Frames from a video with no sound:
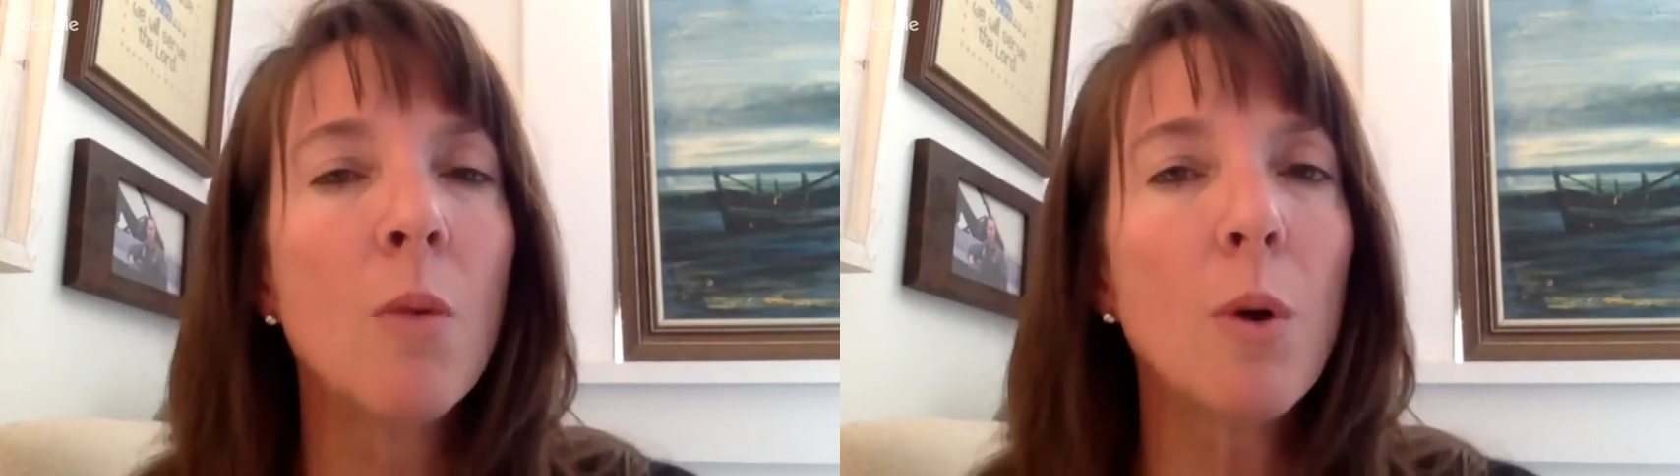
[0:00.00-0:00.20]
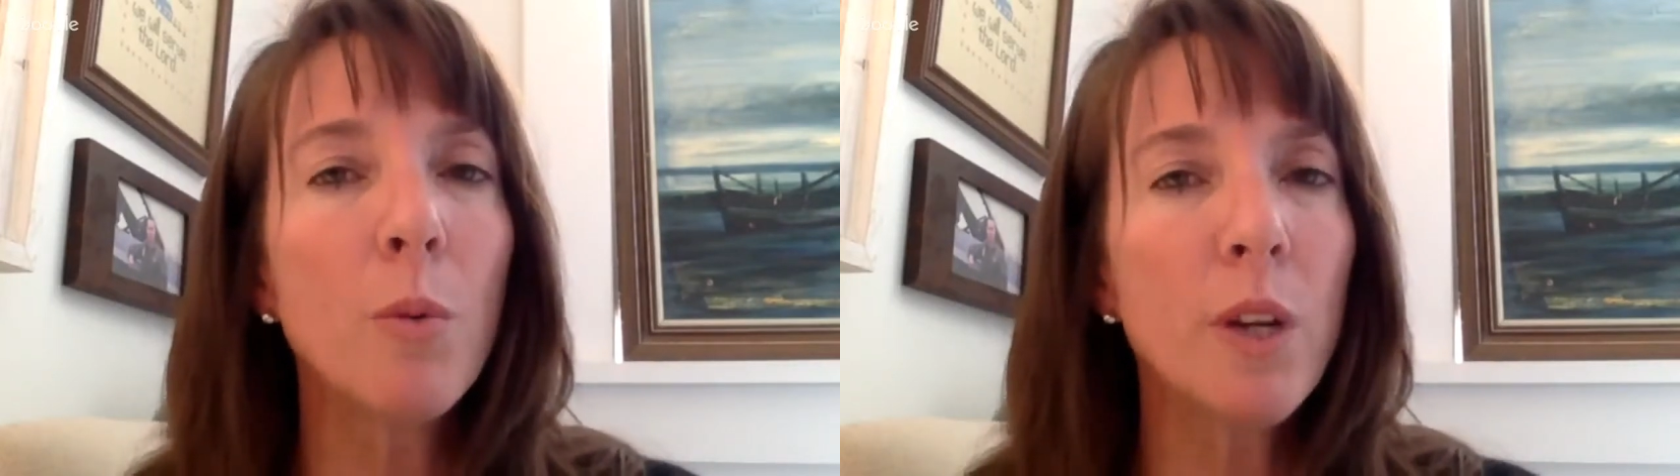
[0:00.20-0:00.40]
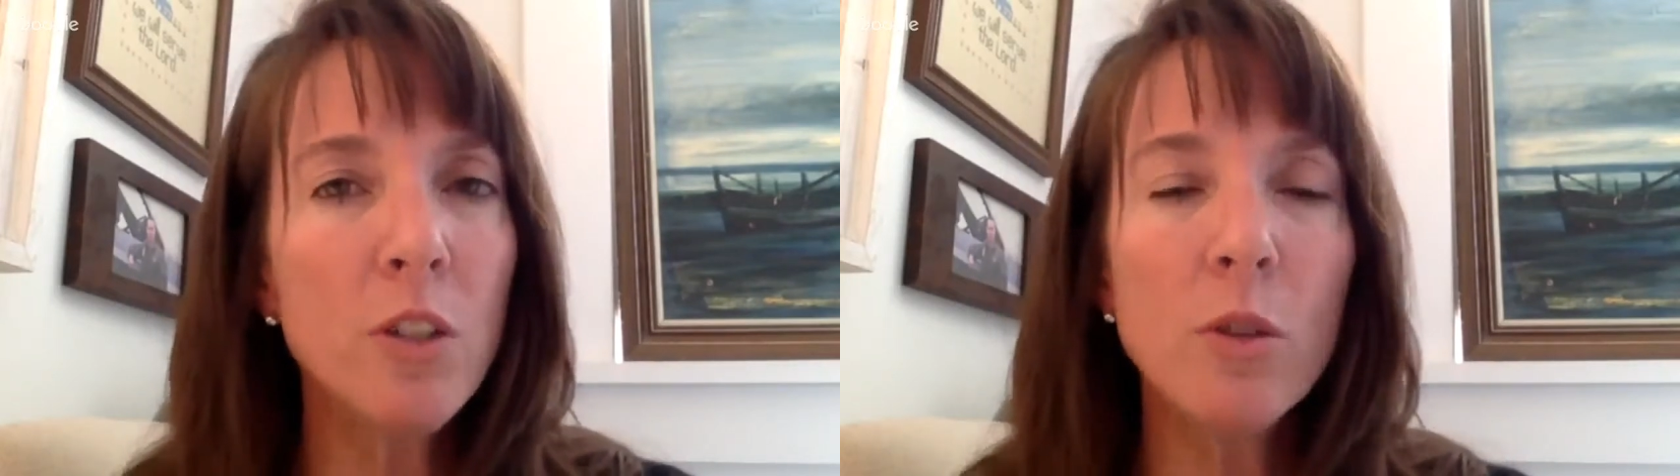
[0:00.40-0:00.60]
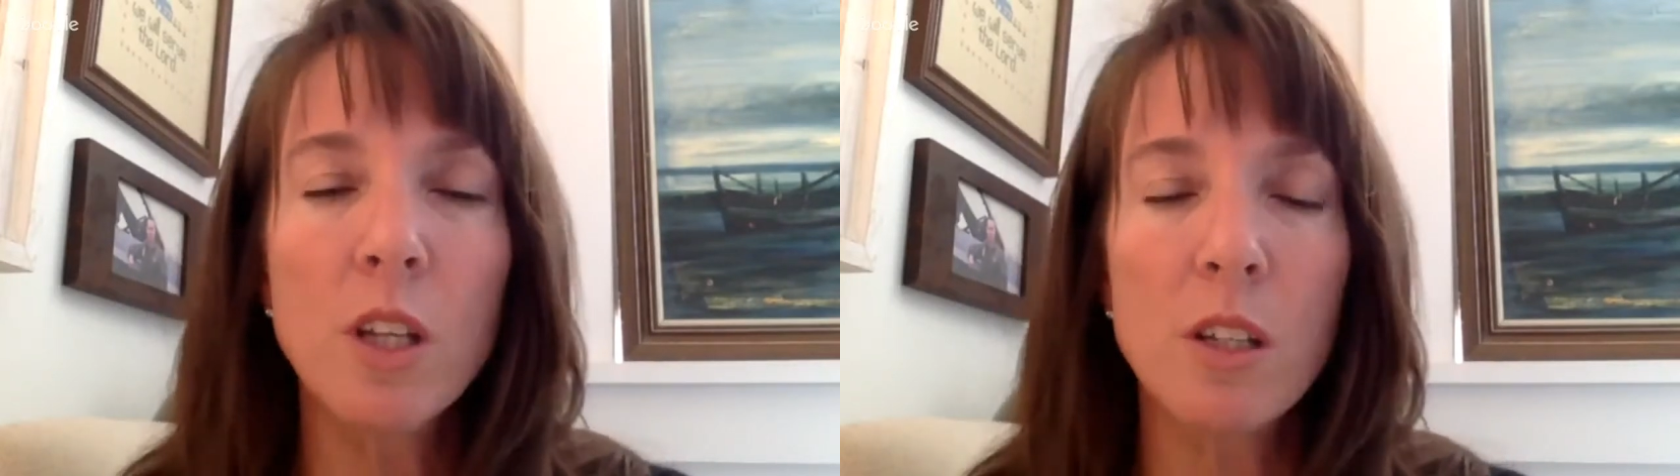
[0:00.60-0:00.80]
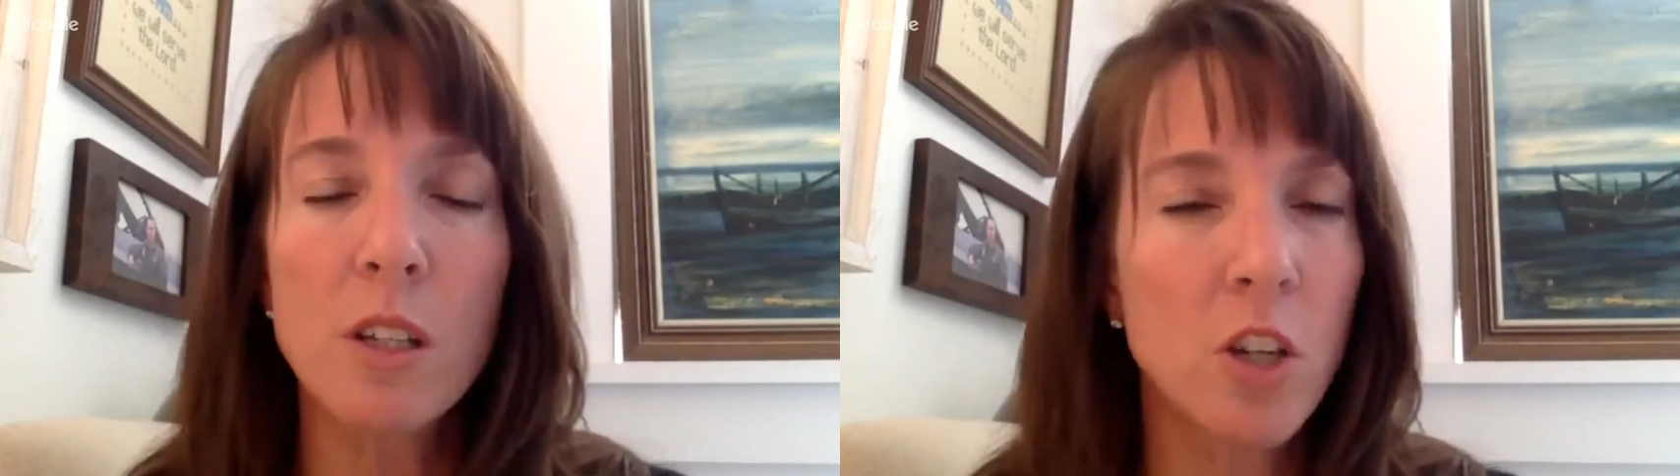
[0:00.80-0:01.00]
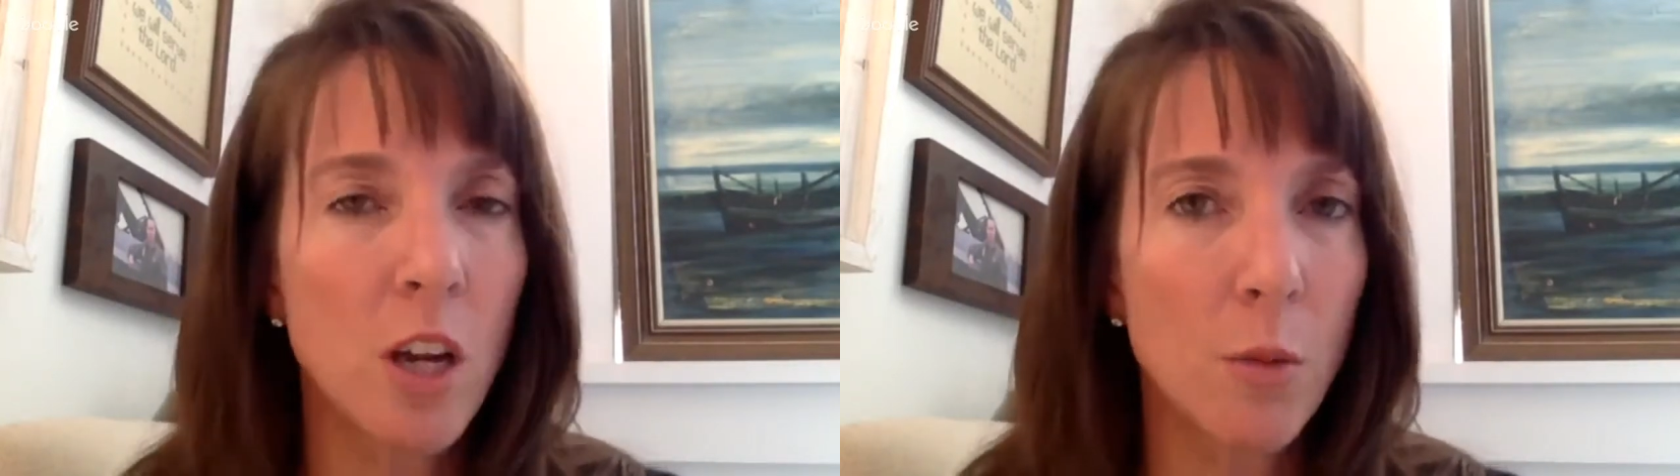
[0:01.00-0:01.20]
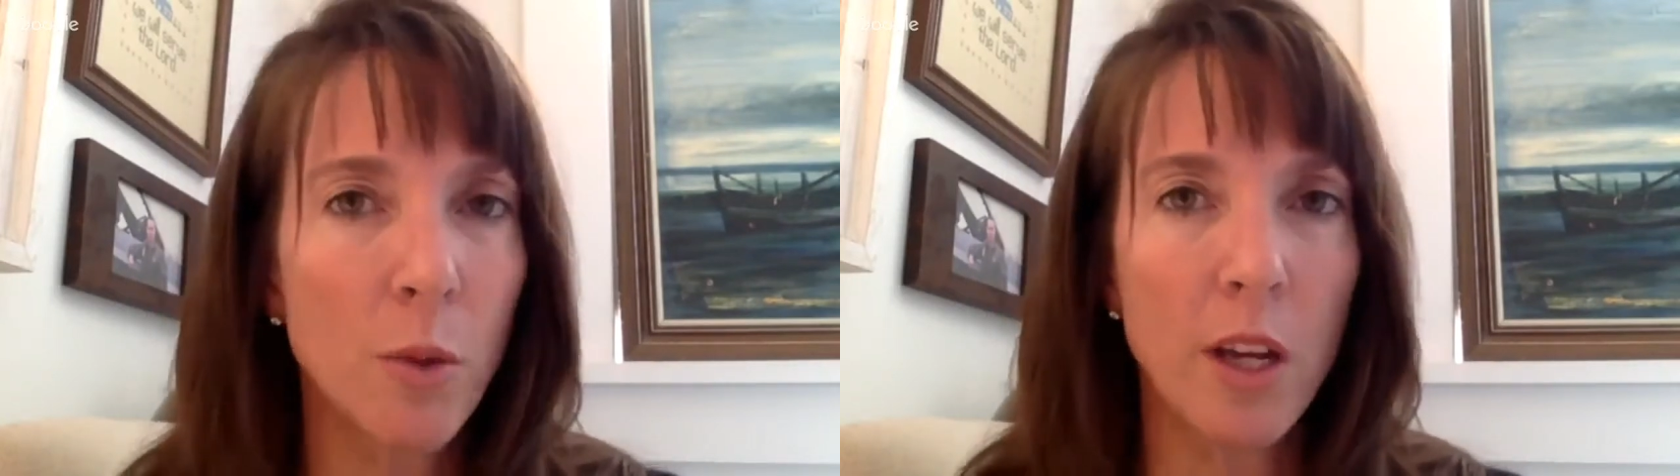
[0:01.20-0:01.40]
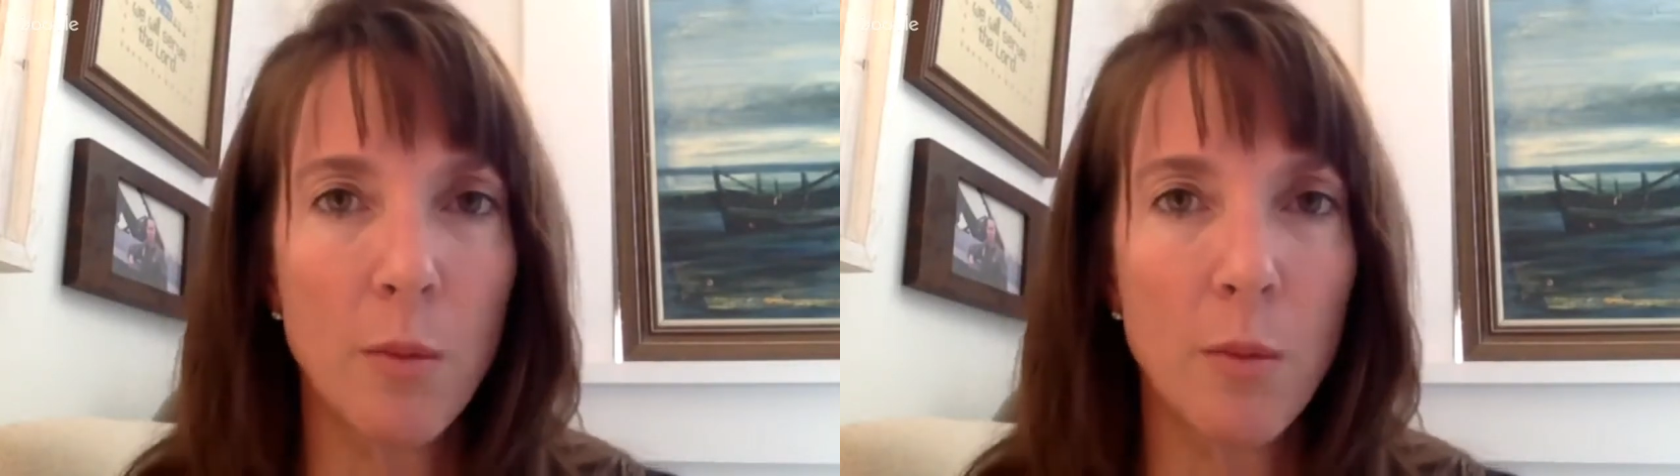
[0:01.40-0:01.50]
but we do see such terrible